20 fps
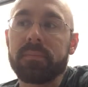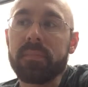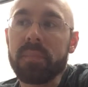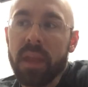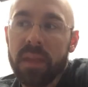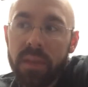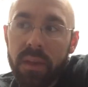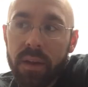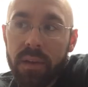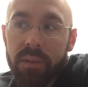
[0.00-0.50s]

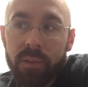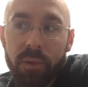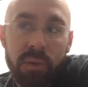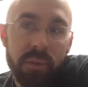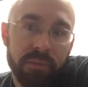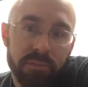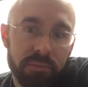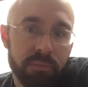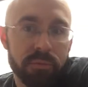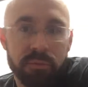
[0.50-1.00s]
then sort
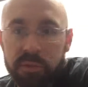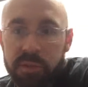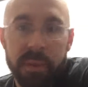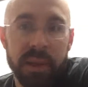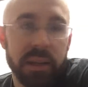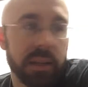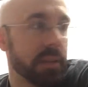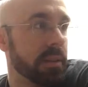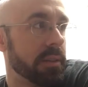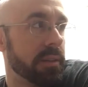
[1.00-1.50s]
of
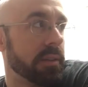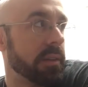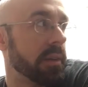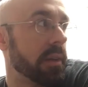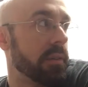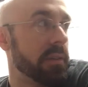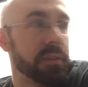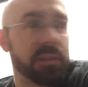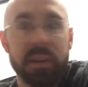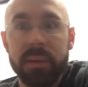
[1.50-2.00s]
spend it
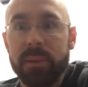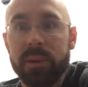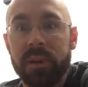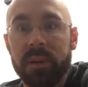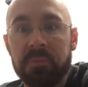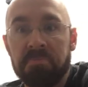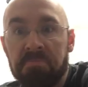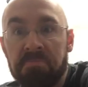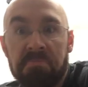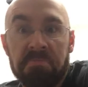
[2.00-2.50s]
over the summer
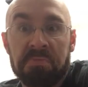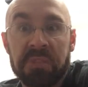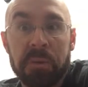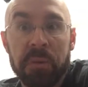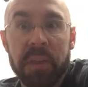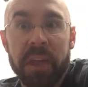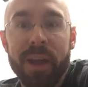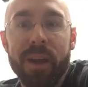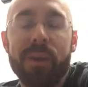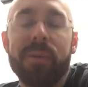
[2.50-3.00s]
and see
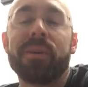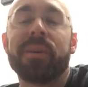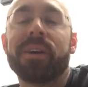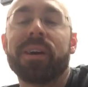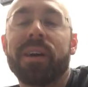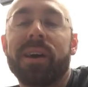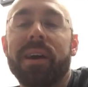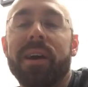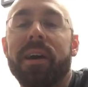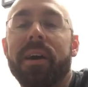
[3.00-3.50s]
where they go.
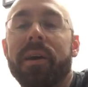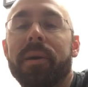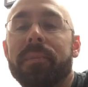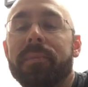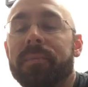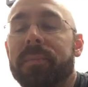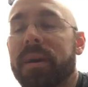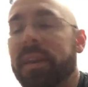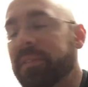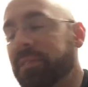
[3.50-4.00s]

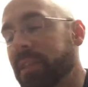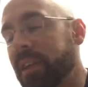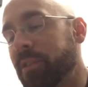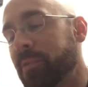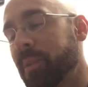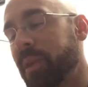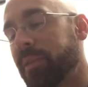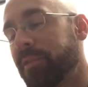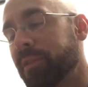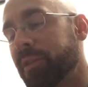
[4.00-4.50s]
And it's a
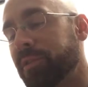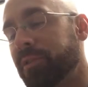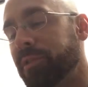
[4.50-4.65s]
nice way for your